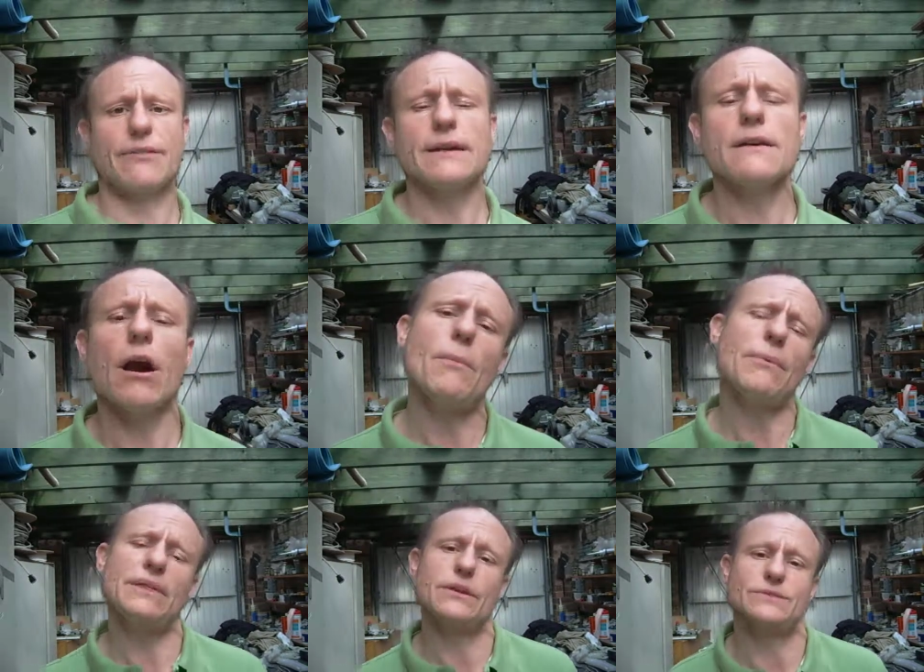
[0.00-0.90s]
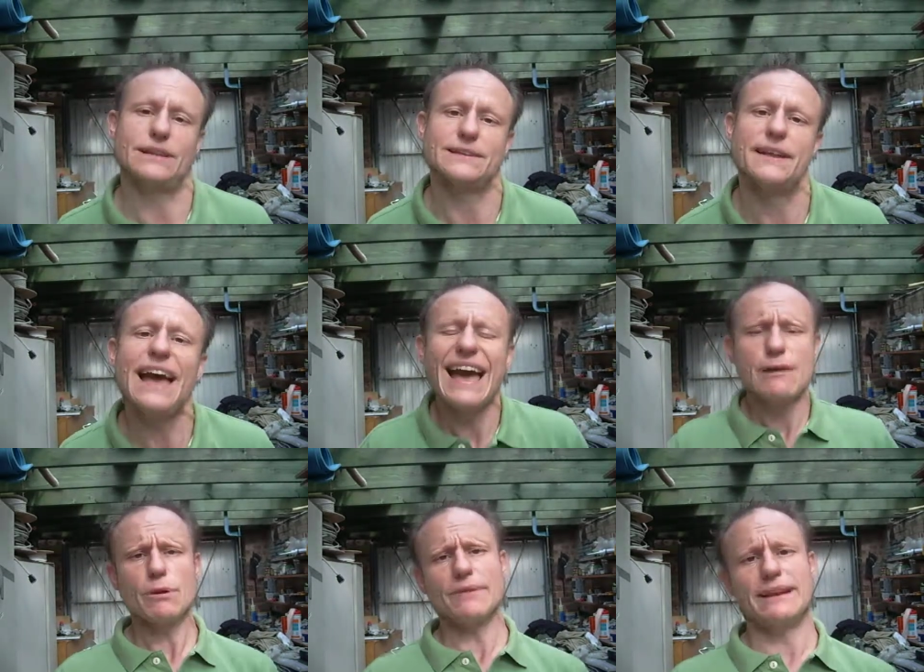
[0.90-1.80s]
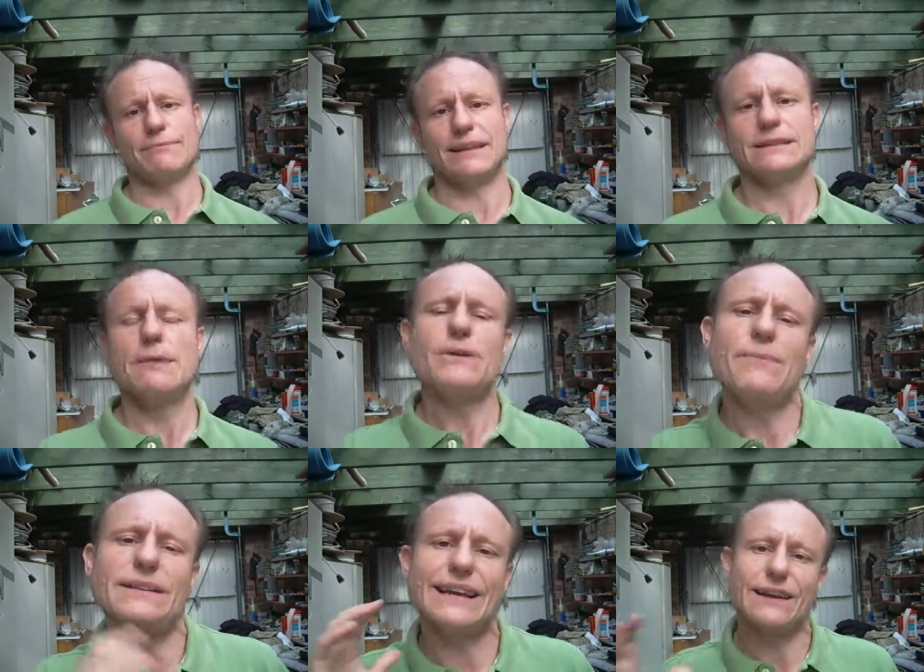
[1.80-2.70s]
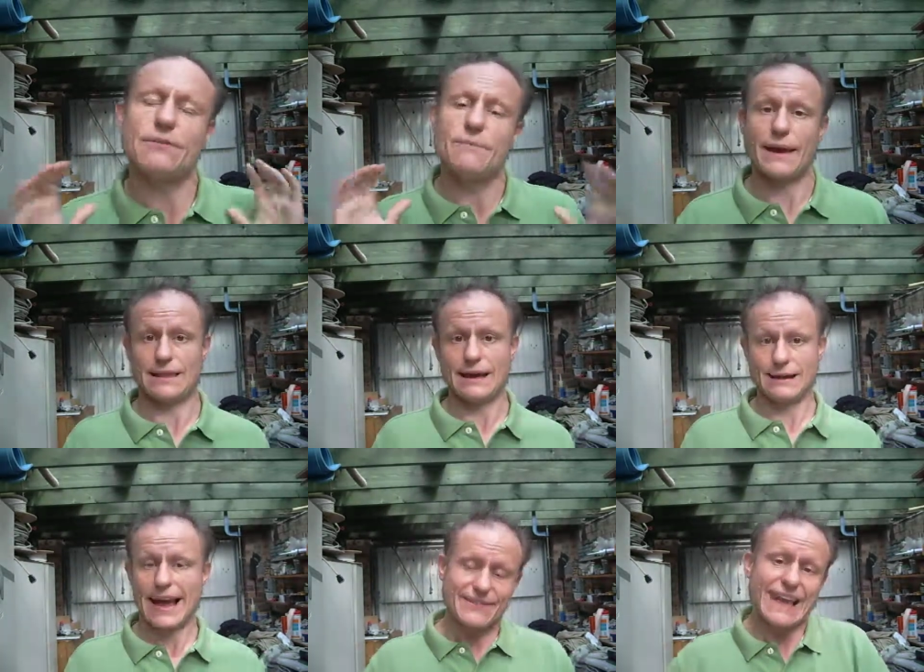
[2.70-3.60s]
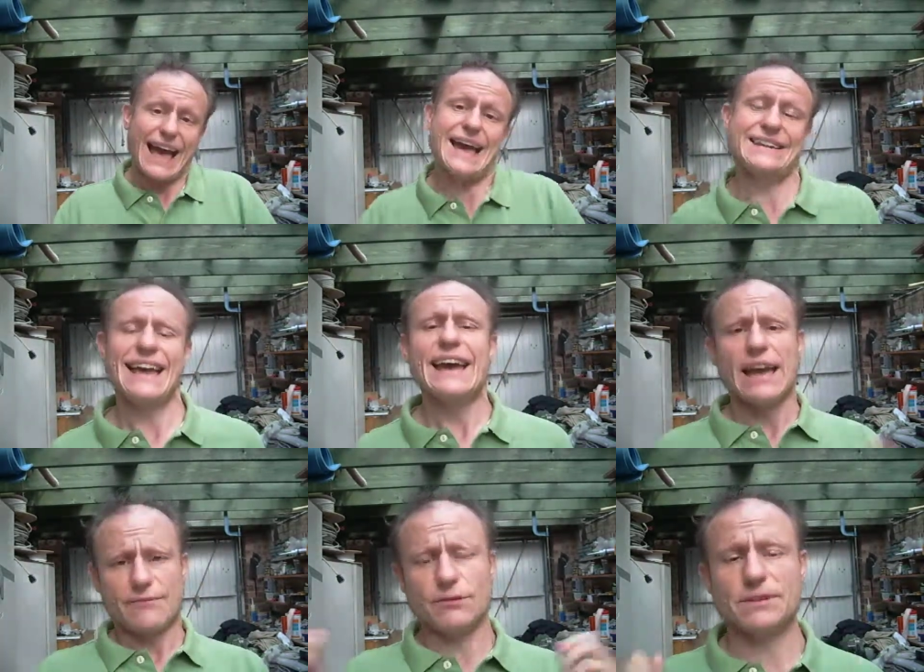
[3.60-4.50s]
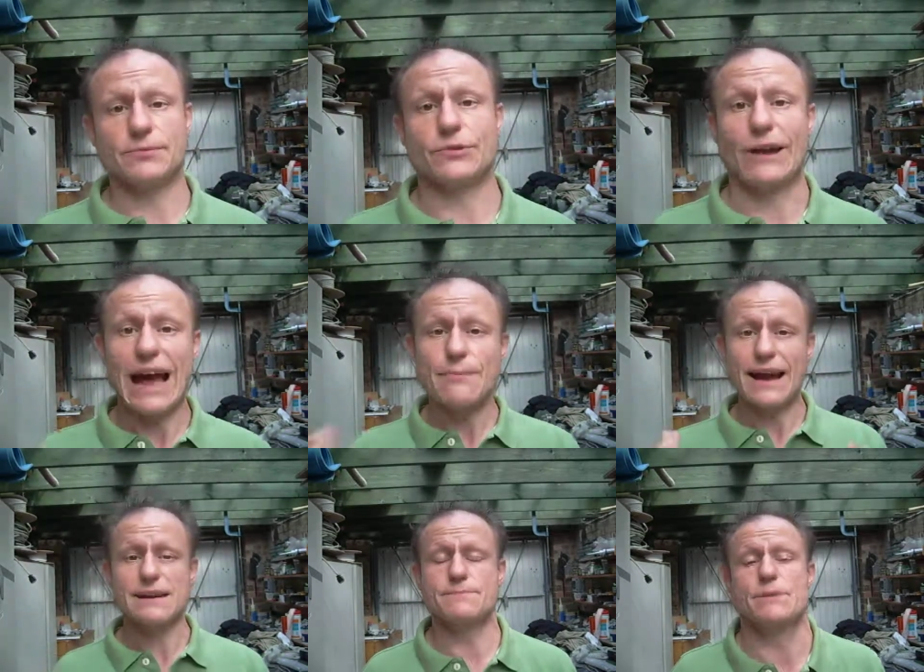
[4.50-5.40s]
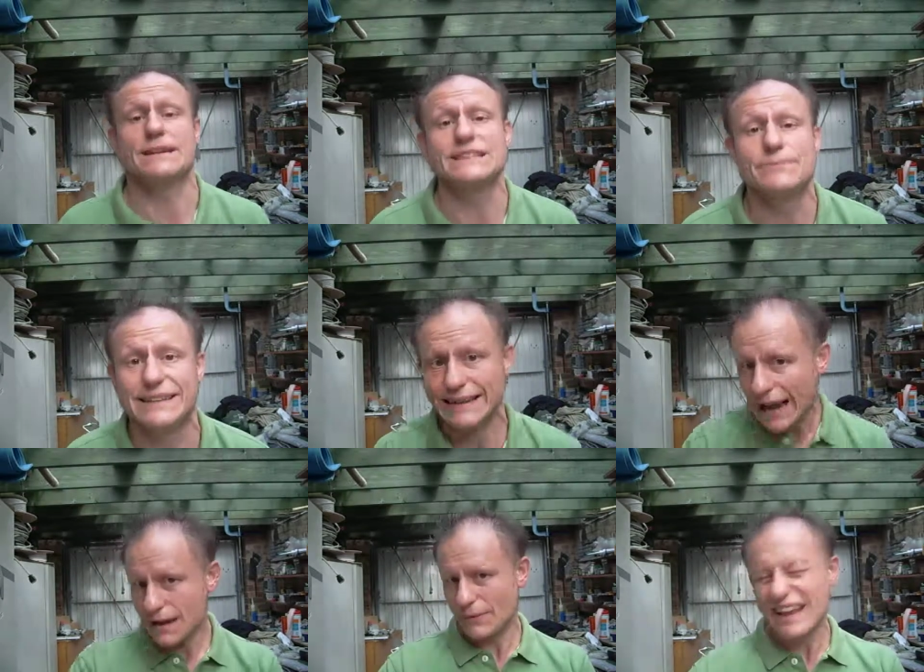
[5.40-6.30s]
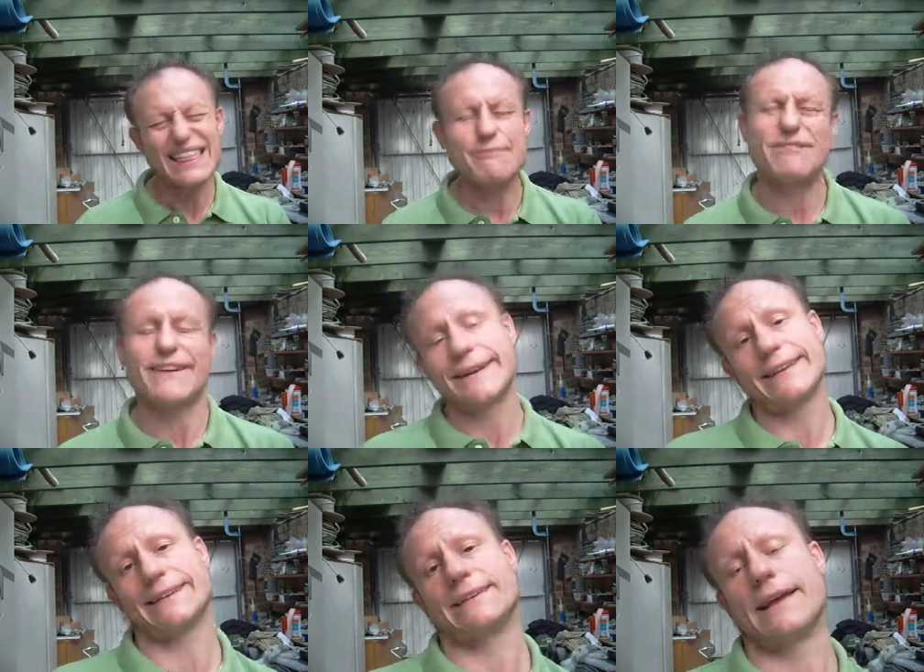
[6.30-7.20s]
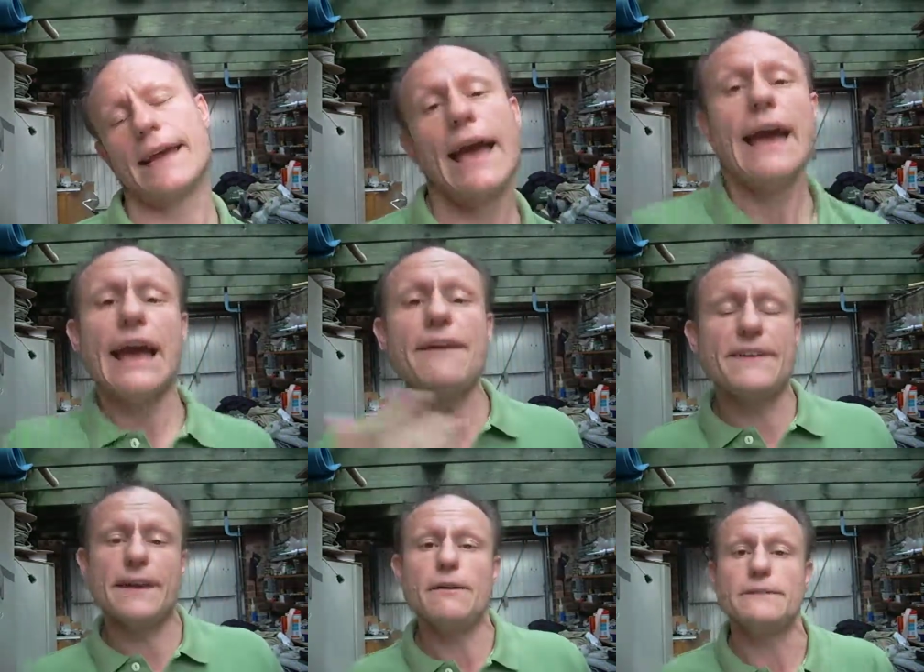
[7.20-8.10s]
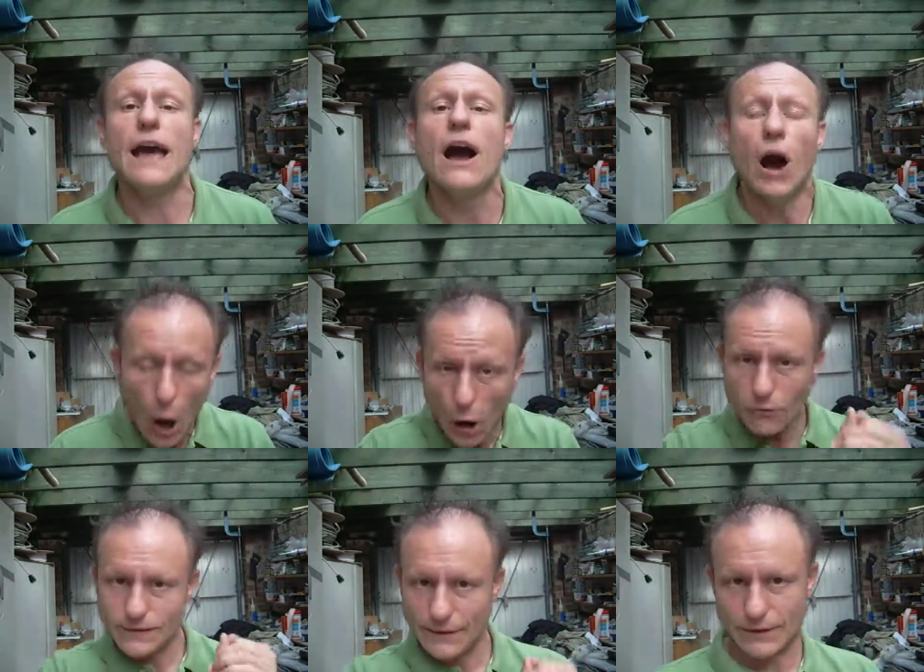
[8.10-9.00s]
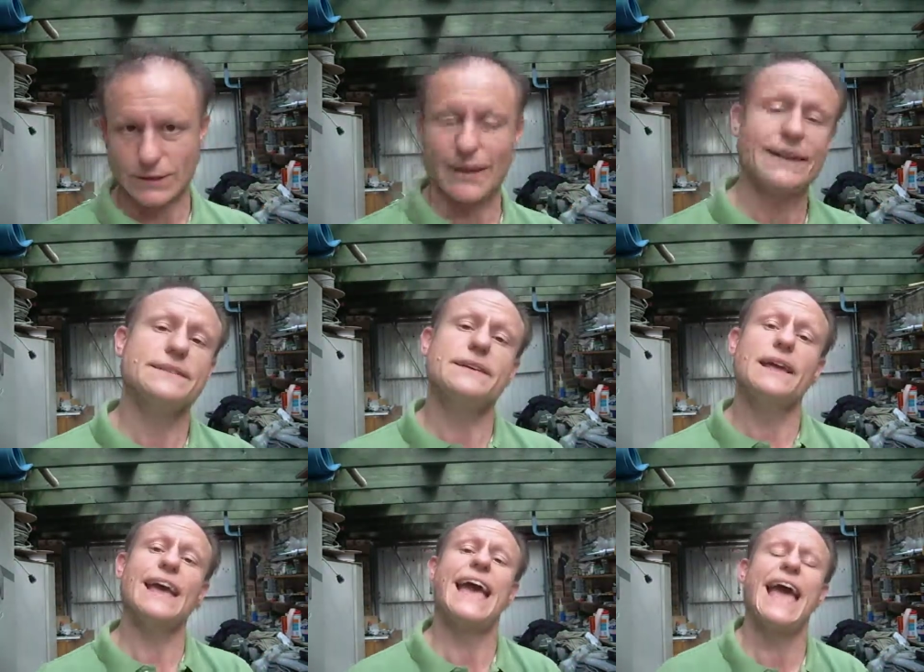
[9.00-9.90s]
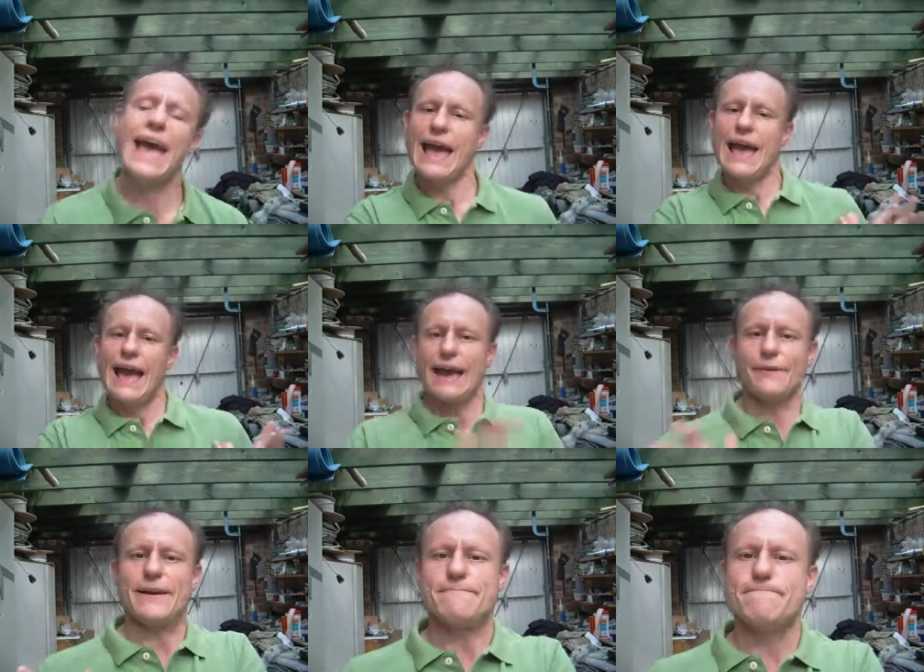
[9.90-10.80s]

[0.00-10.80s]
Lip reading: think, or maybe the user list. Probably the dev list. But you'll be able to get it on the mail archives, and if you want to subscribe and participate in our community, that'd be fantastic. If you don't, hopefully the question will be answered. Anyway,